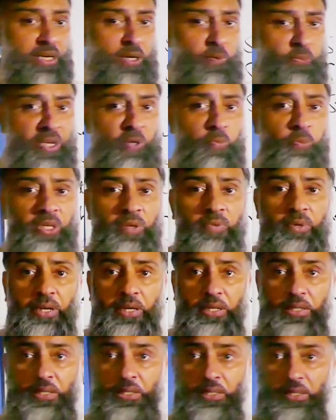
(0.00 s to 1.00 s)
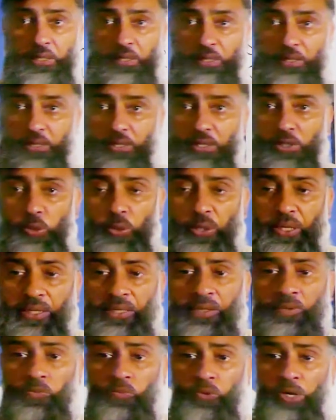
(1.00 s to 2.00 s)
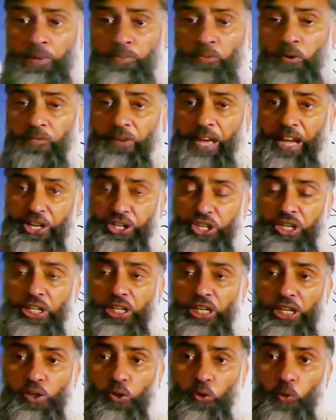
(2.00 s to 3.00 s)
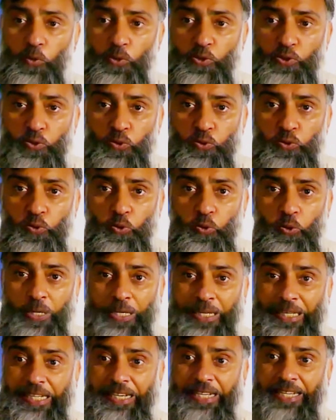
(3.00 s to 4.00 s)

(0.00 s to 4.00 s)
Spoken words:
when we were doing verb of action, he goes to school, he